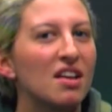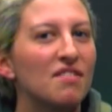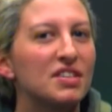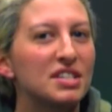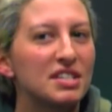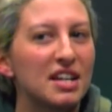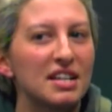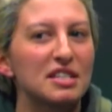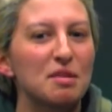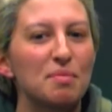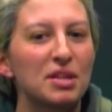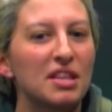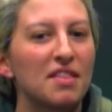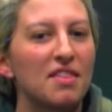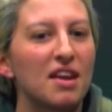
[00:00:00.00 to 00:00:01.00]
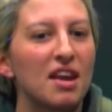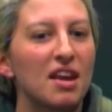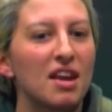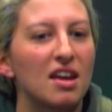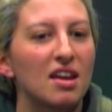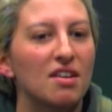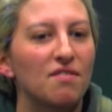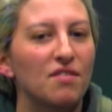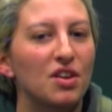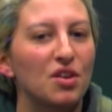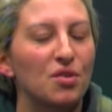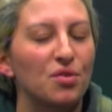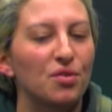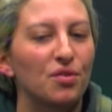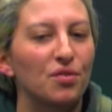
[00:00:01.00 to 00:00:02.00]
this is not something that they, you
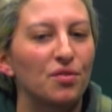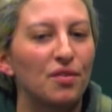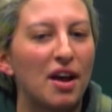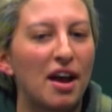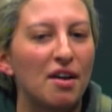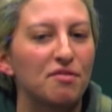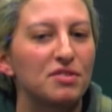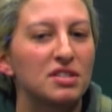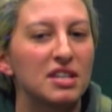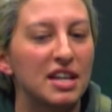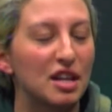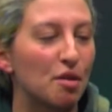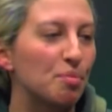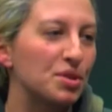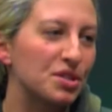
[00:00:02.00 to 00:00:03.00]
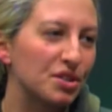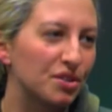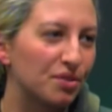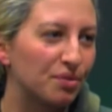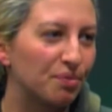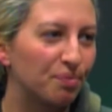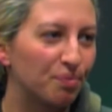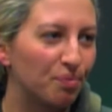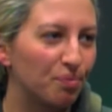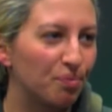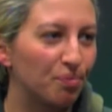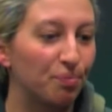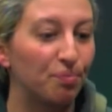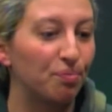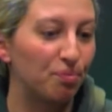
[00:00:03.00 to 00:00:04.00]
know, have seen up until
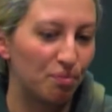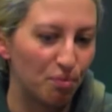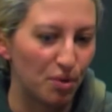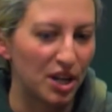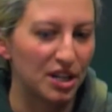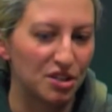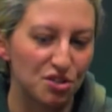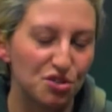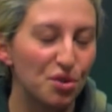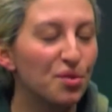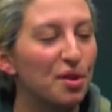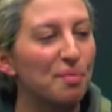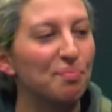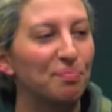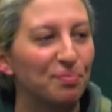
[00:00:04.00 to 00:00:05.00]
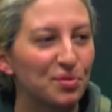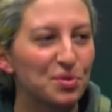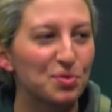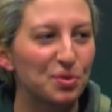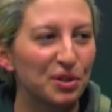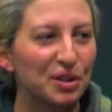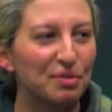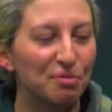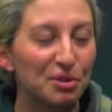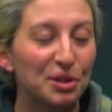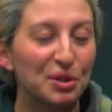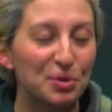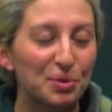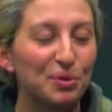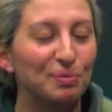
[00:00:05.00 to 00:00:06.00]
we get to show them. Yeah. It's really,
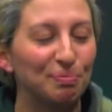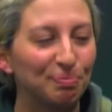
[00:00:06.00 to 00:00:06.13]
really cool.